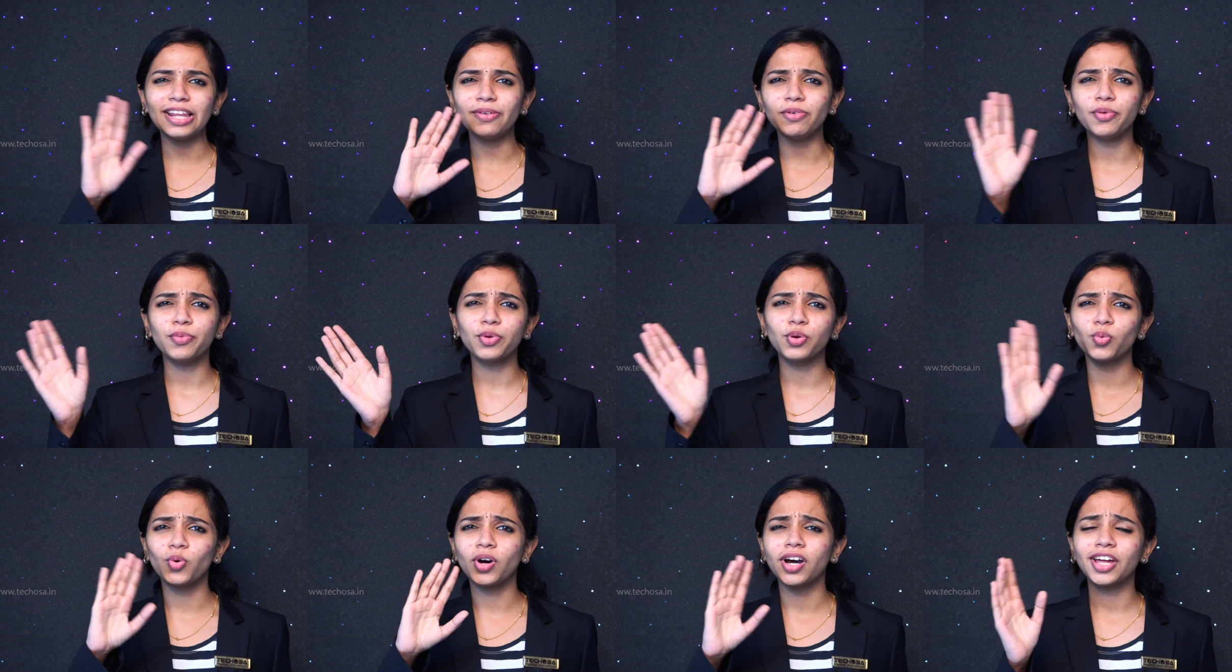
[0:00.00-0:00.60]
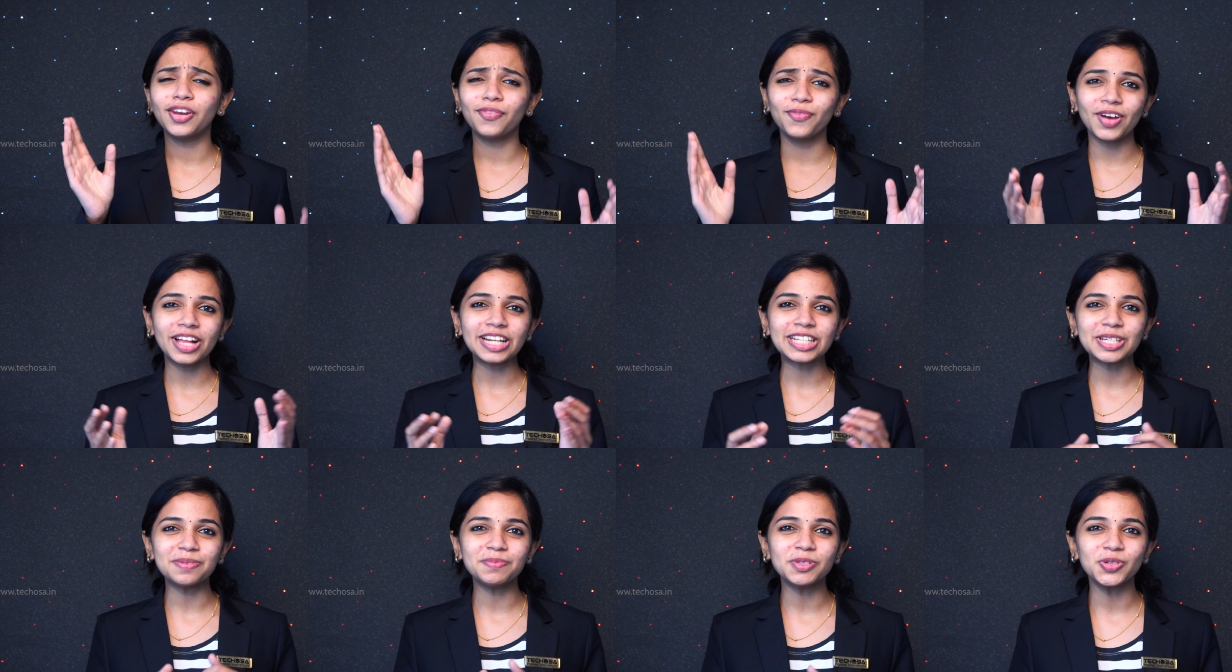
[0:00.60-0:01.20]
Hello everyone,
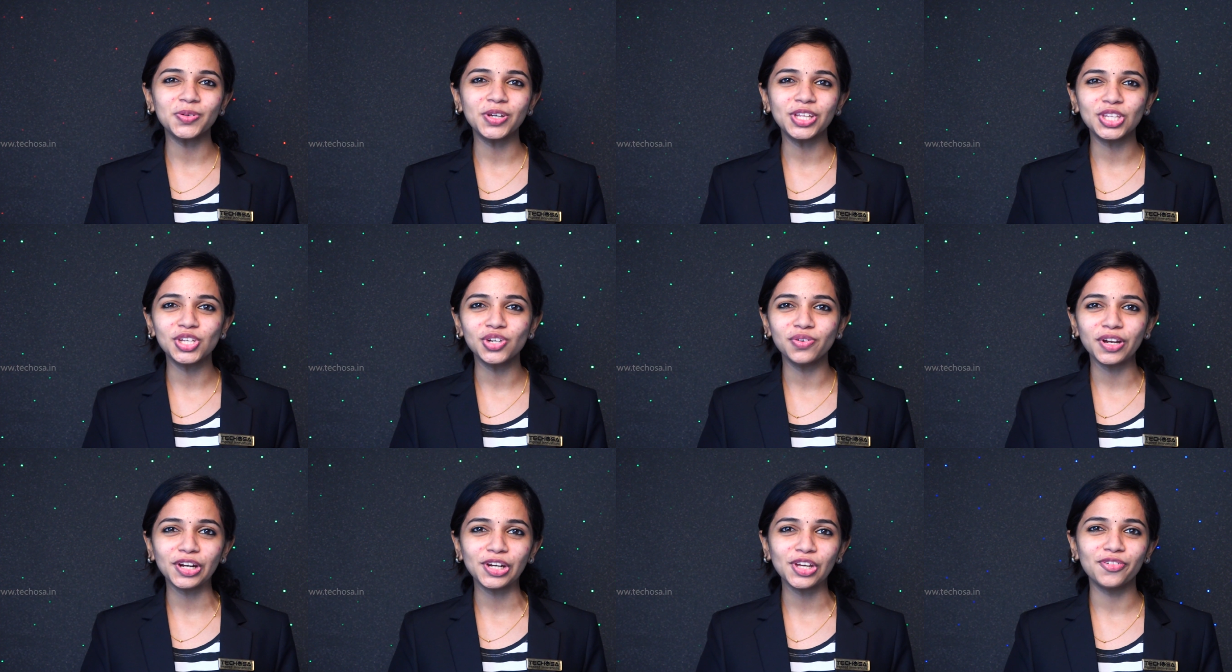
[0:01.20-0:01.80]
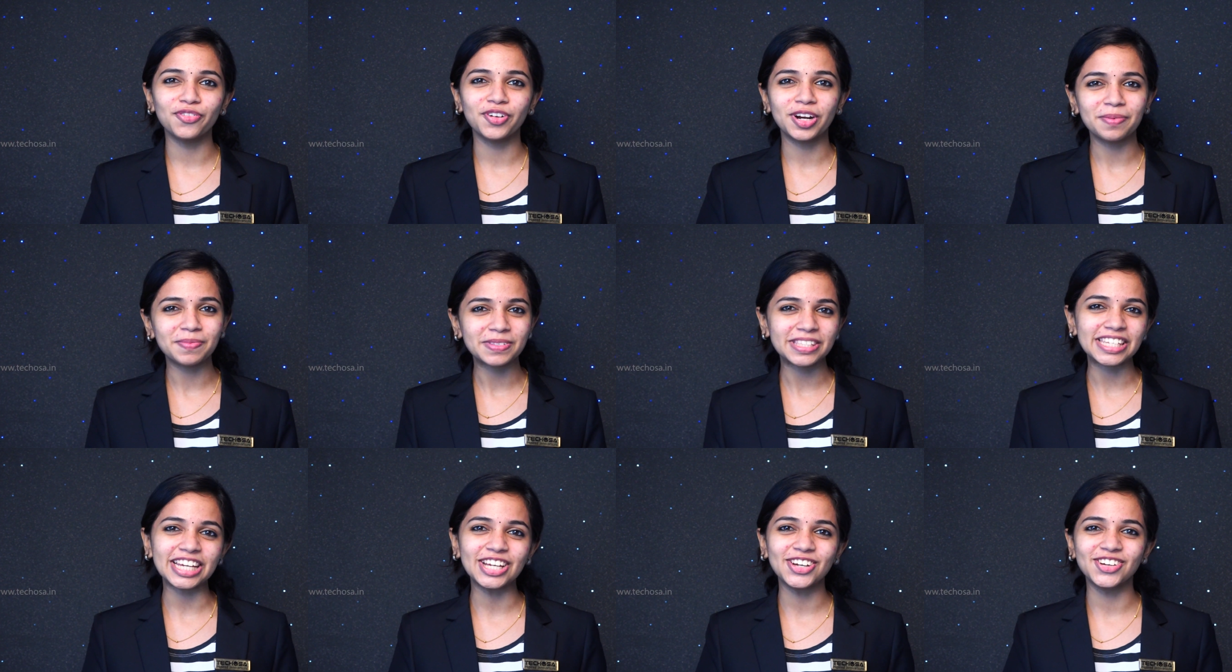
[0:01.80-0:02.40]
welcome to a new video
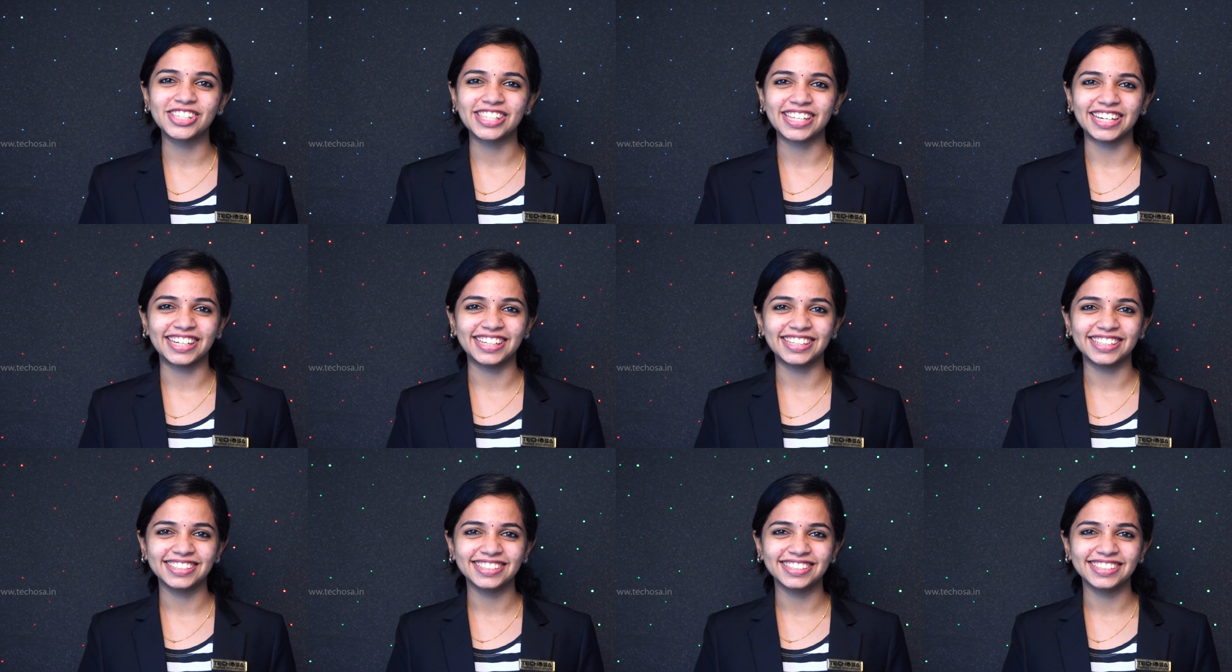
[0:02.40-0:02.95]
from Techosa.